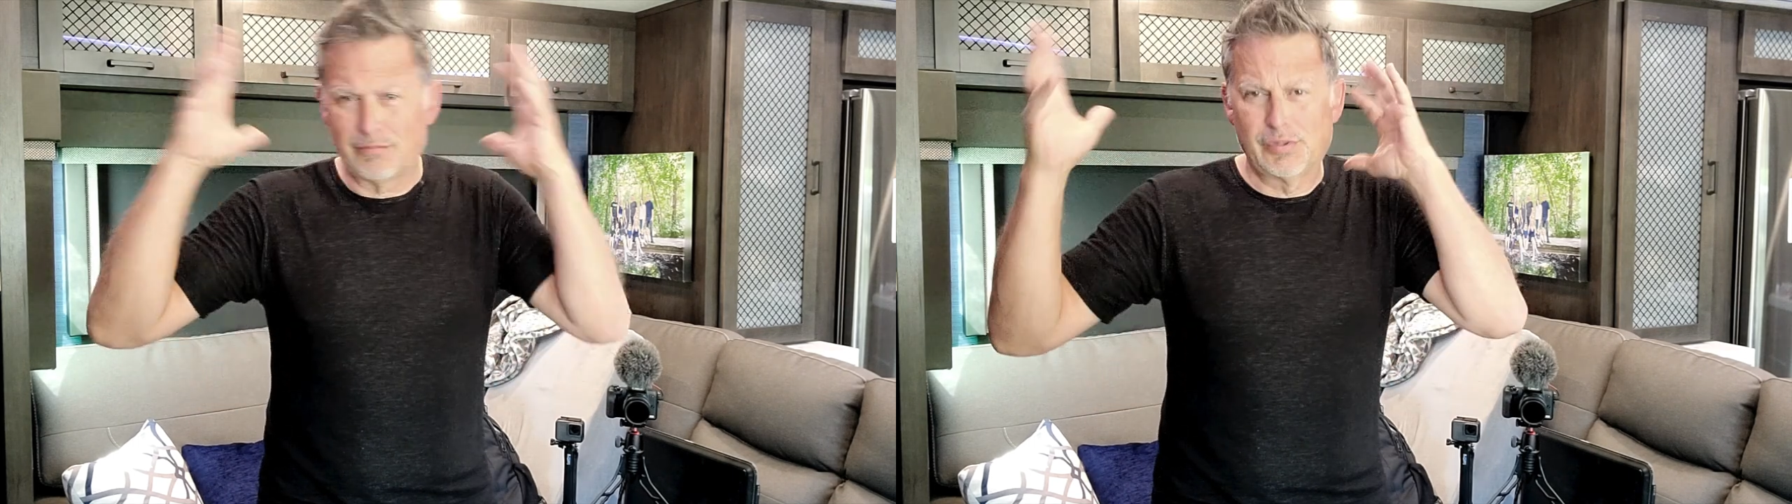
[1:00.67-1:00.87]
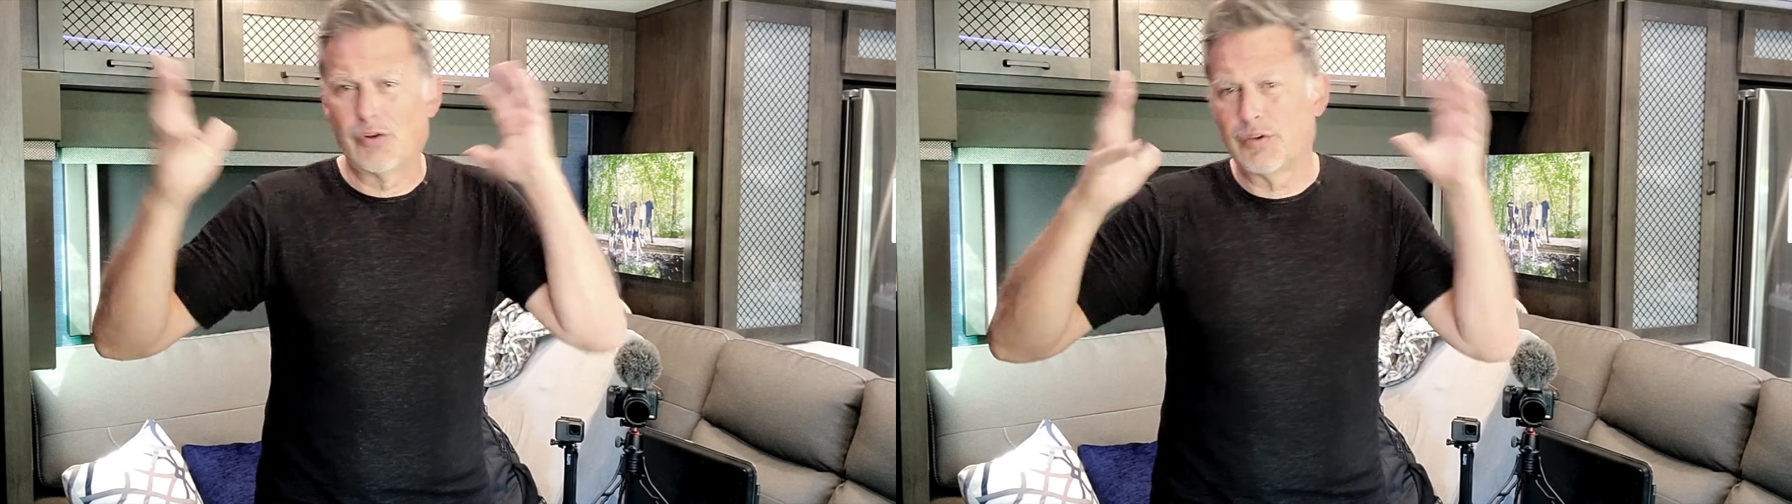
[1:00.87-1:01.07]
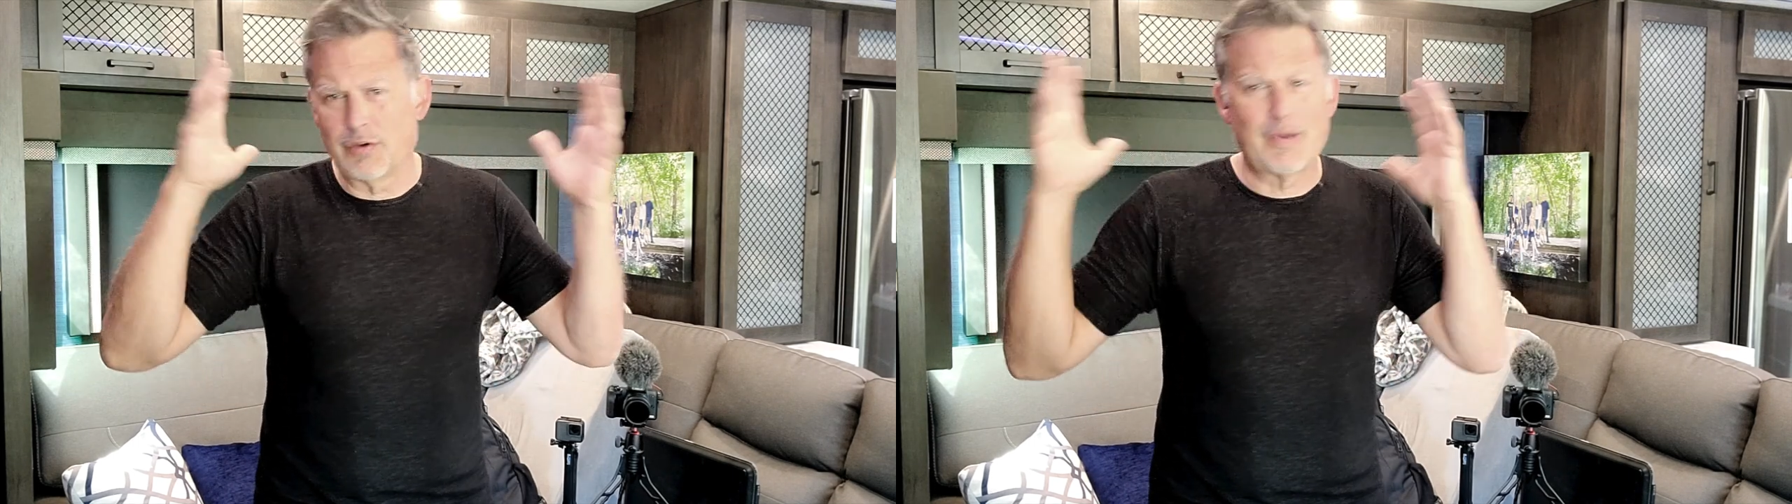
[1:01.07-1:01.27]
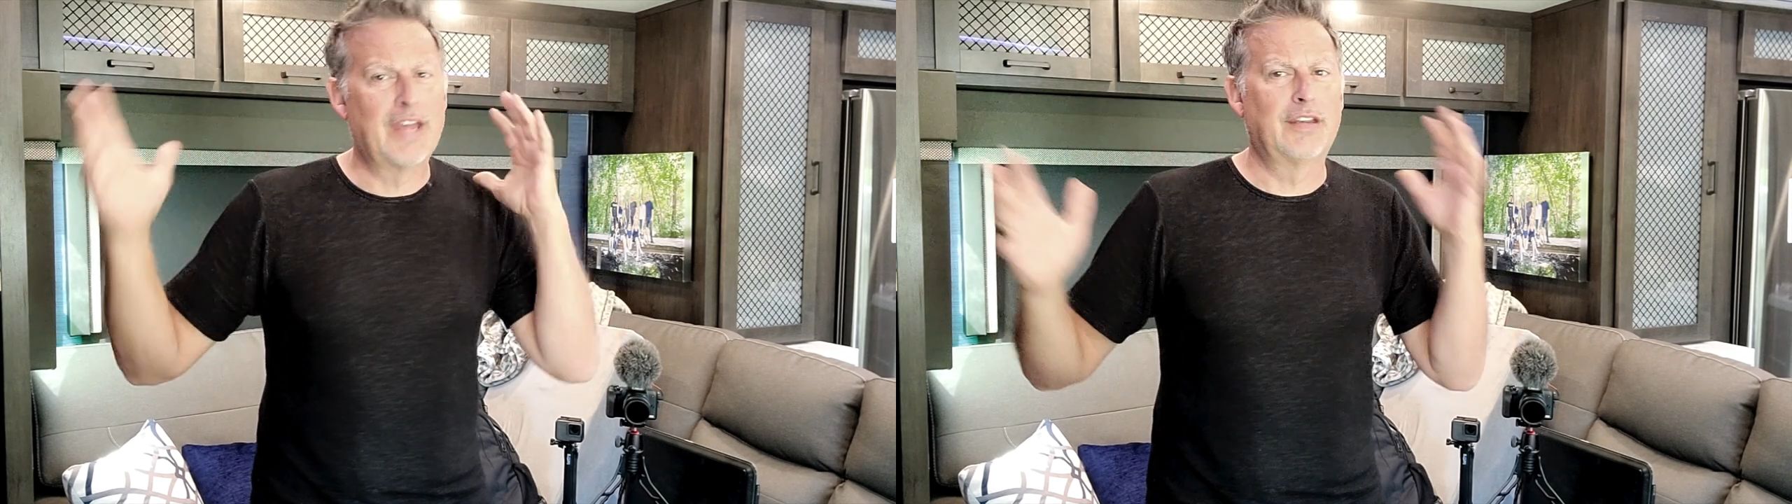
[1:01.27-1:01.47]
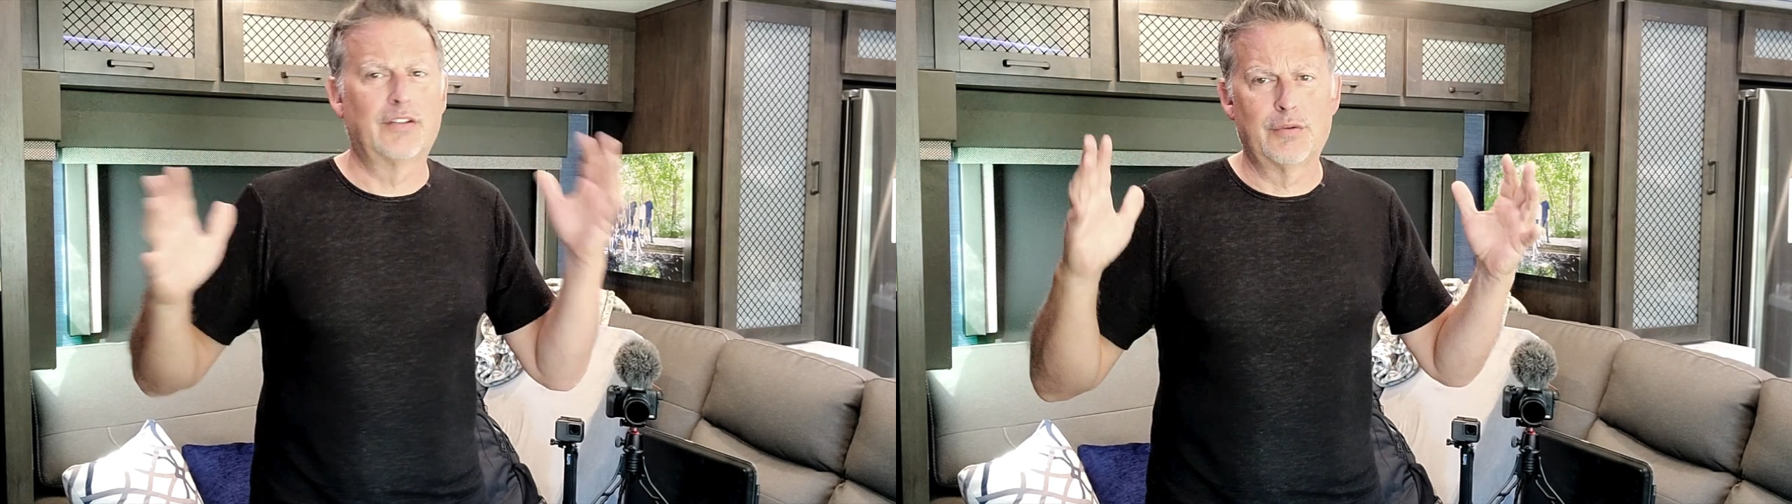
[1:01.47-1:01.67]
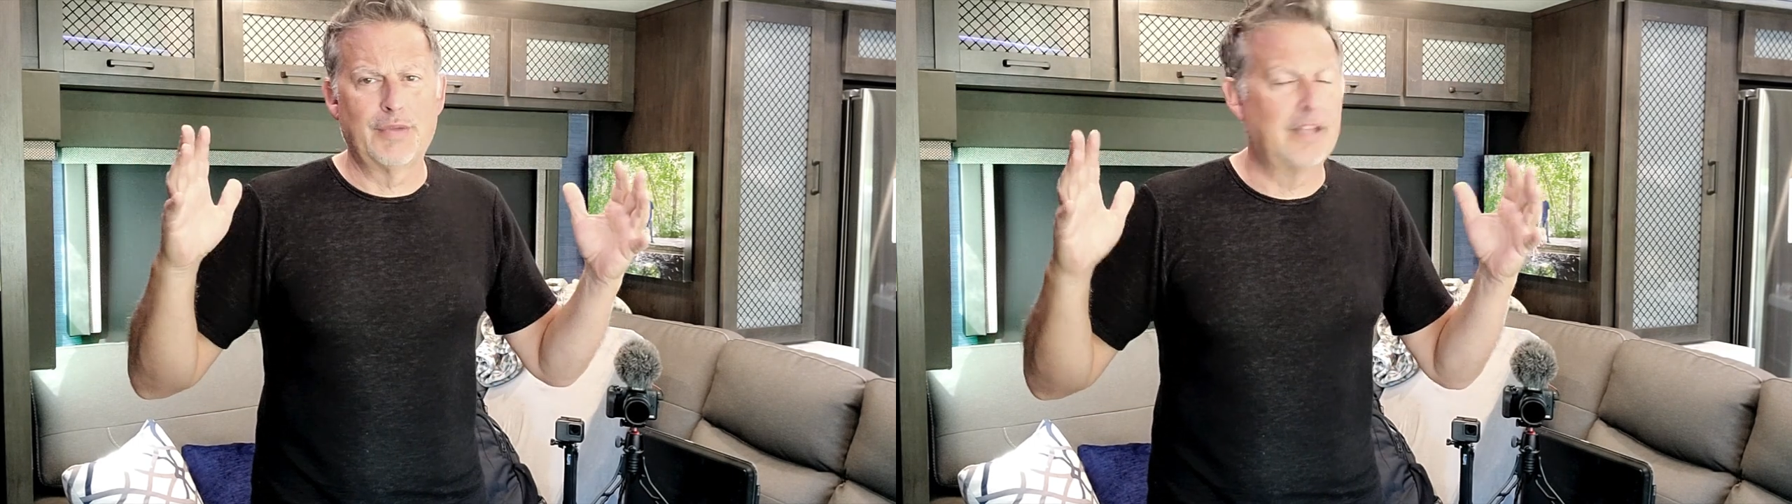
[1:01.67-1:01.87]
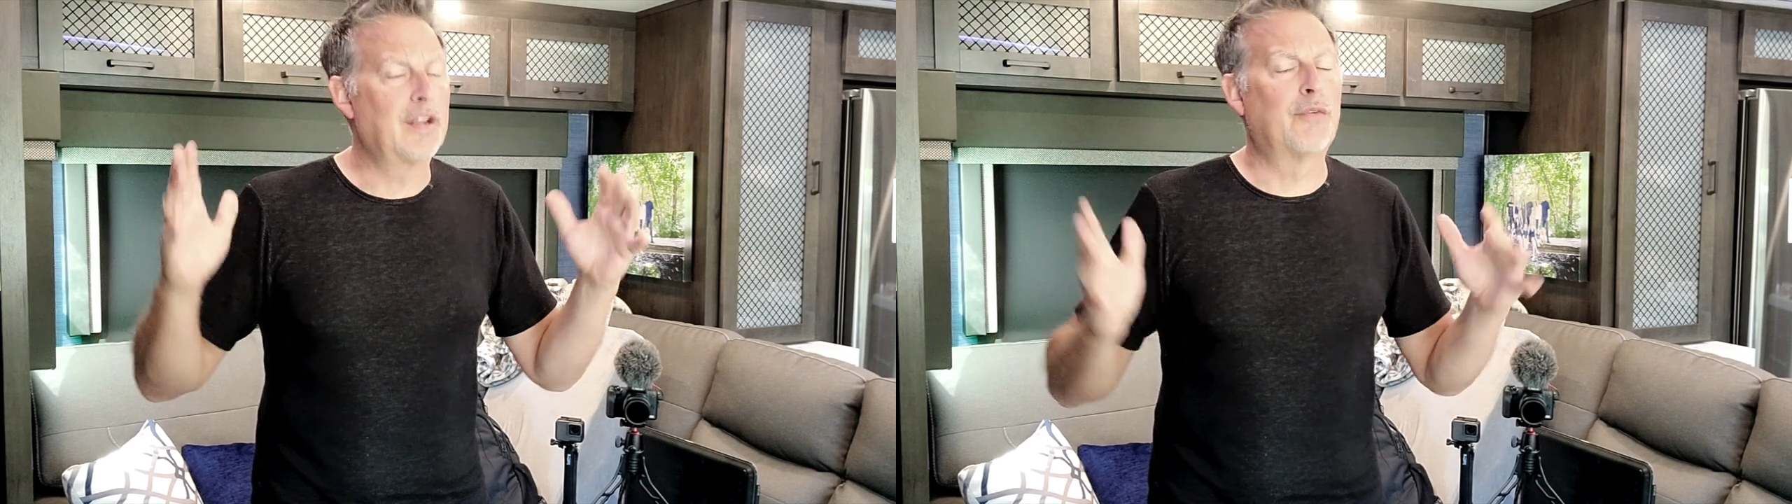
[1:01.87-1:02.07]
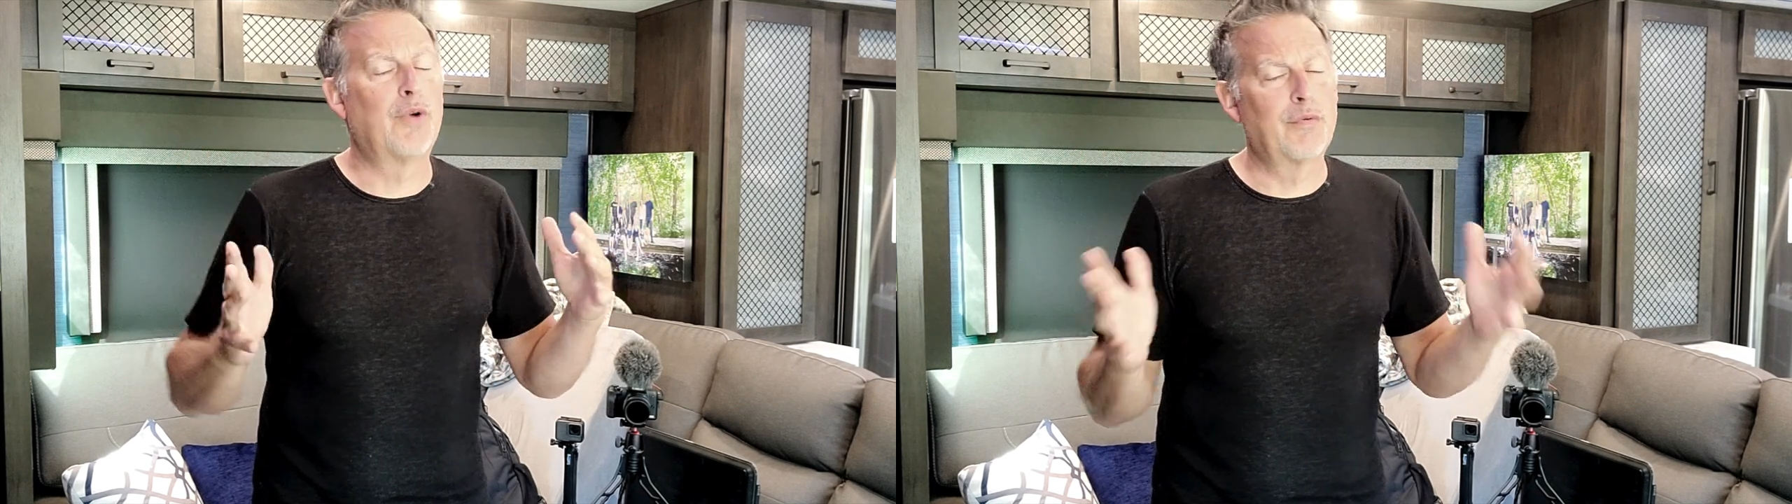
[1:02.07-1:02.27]
blowing your mind a little bit
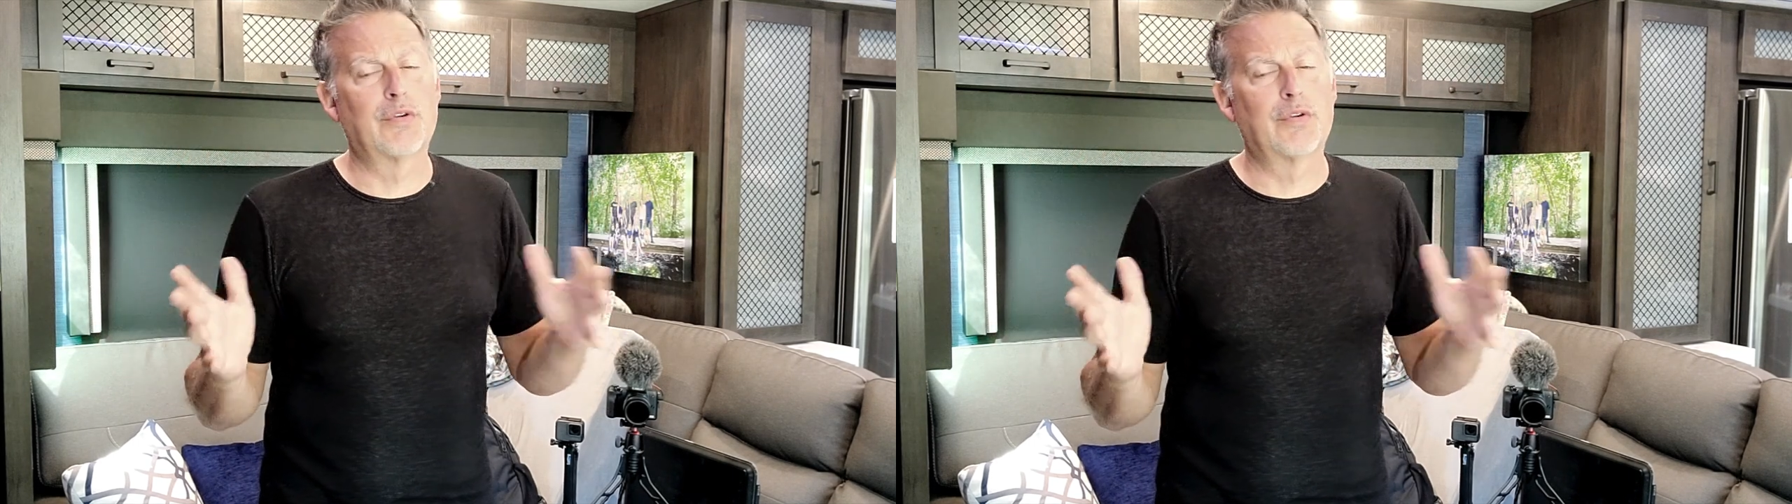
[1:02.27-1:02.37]
on what we